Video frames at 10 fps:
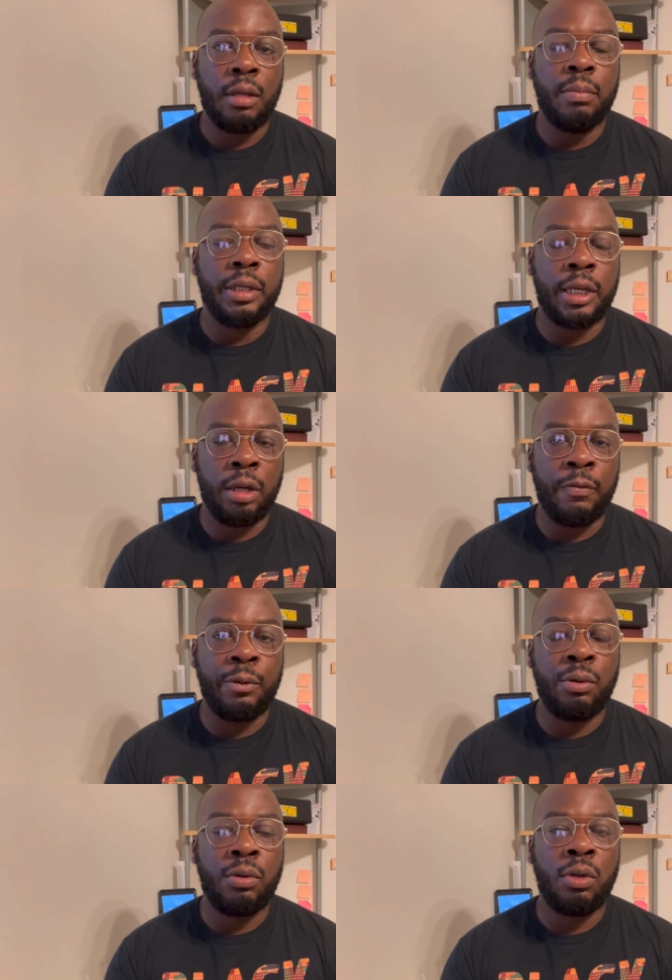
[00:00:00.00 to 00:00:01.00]
Be
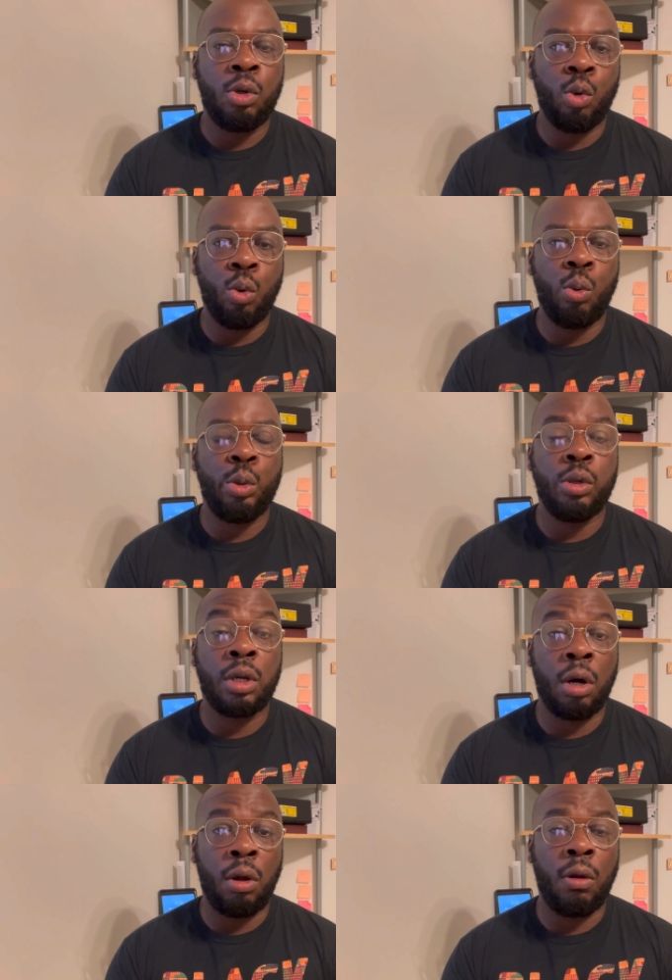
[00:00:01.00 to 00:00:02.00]
careful who you
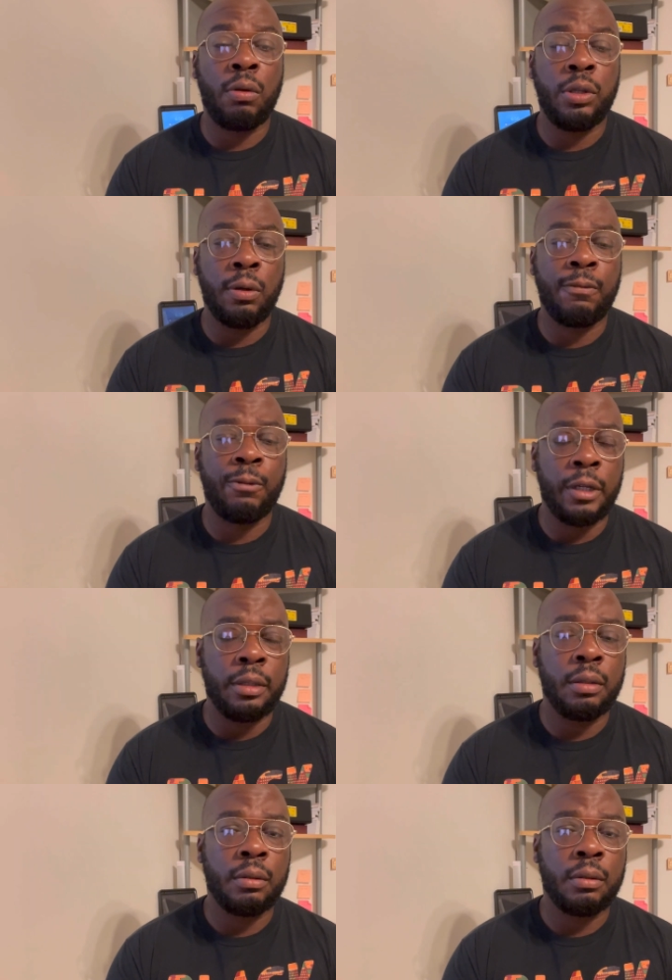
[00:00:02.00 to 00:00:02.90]
call your friend.